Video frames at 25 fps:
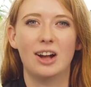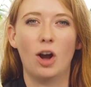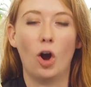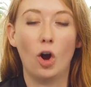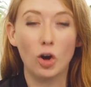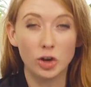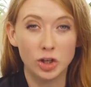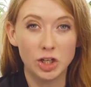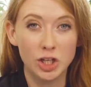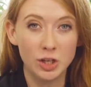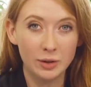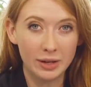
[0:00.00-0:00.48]

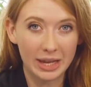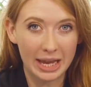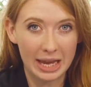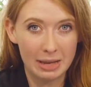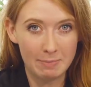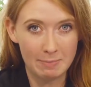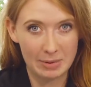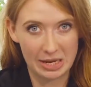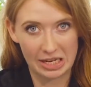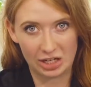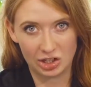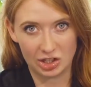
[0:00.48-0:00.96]
On
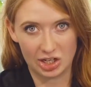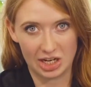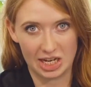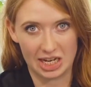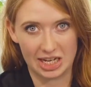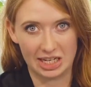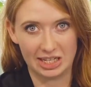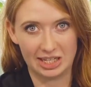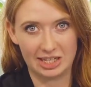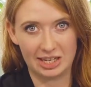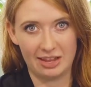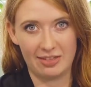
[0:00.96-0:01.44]
UK
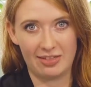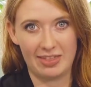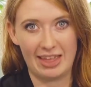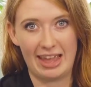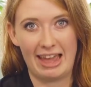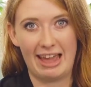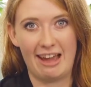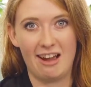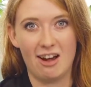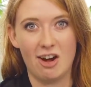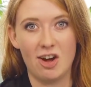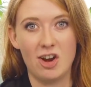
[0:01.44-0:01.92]
beaches,
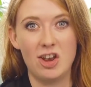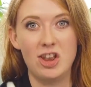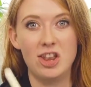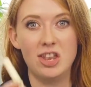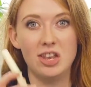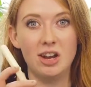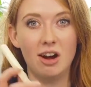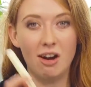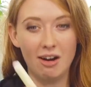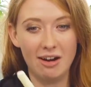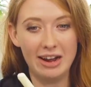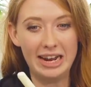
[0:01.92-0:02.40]
there are
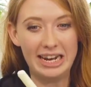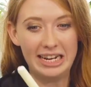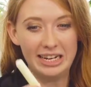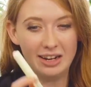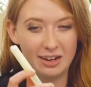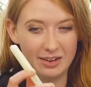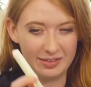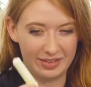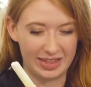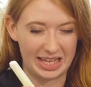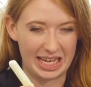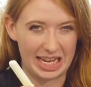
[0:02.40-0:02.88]
9
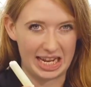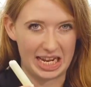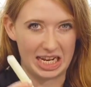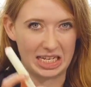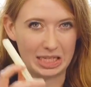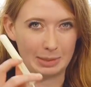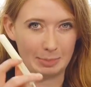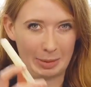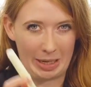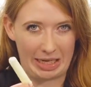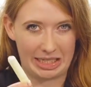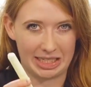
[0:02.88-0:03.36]
of
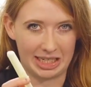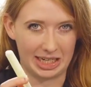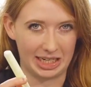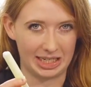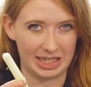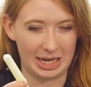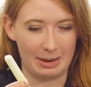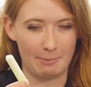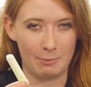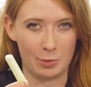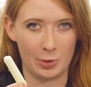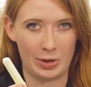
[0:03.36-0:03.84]
these plastic
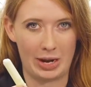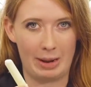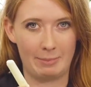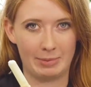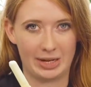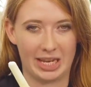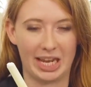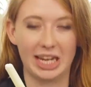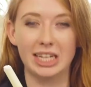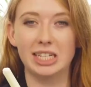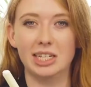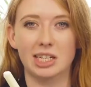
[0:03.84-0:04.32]
tampon
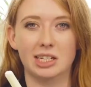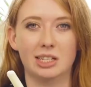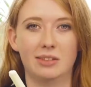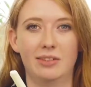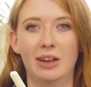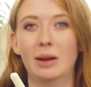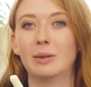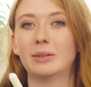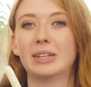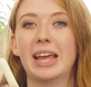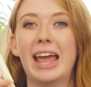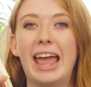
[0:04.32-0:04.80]
applicators
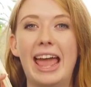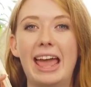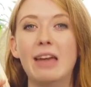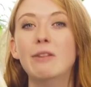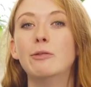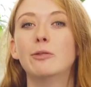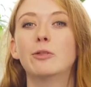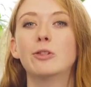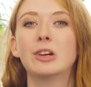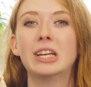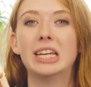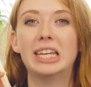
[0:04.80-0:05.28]
found
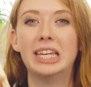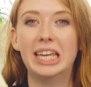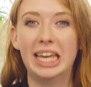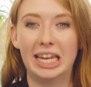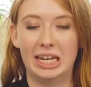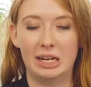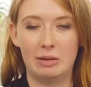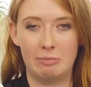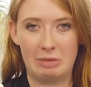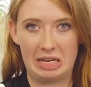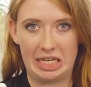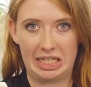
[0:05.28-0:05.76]
every
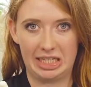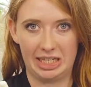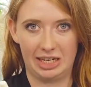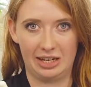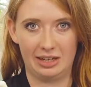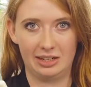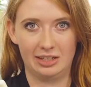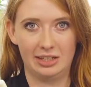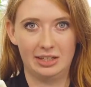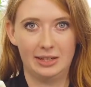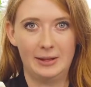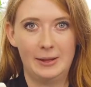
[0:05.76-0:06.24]

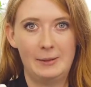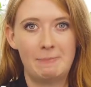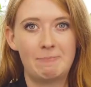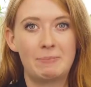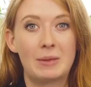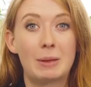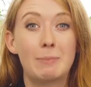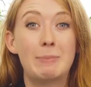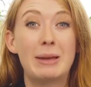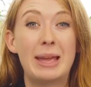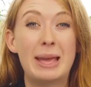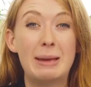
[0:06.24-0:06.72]
kilometre.
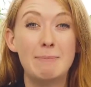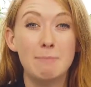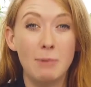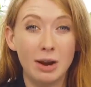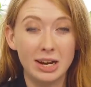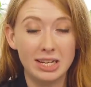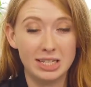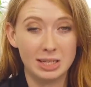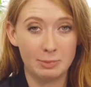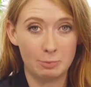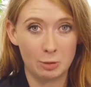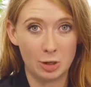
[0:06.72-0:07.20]
But it
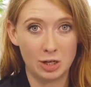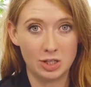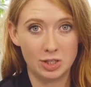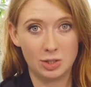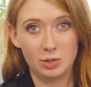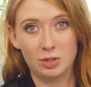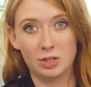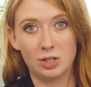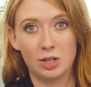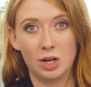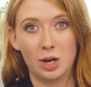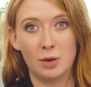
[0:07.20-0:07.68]
might surprise
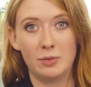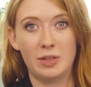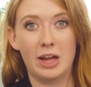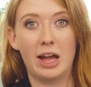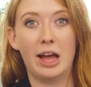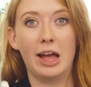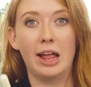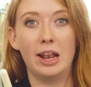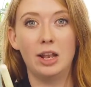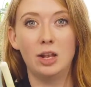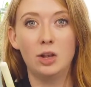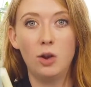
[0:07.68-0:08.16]
you to know that
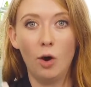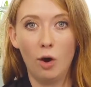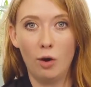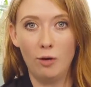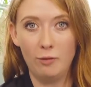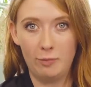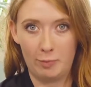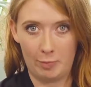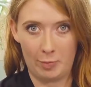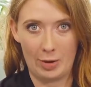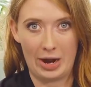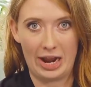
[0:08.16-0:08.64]
a lot
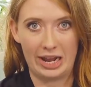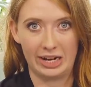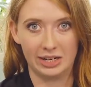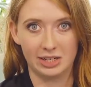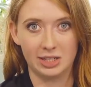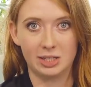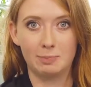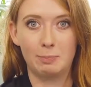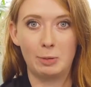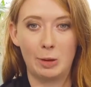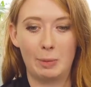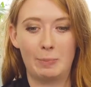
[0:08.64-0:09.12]
of
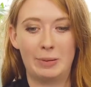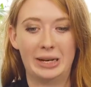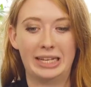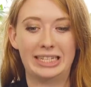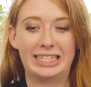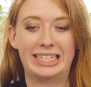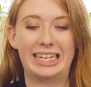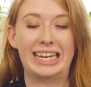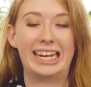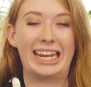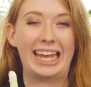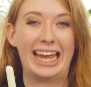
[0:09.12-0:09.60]
brands put
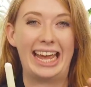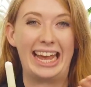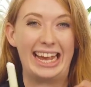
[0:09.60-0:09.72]
plastic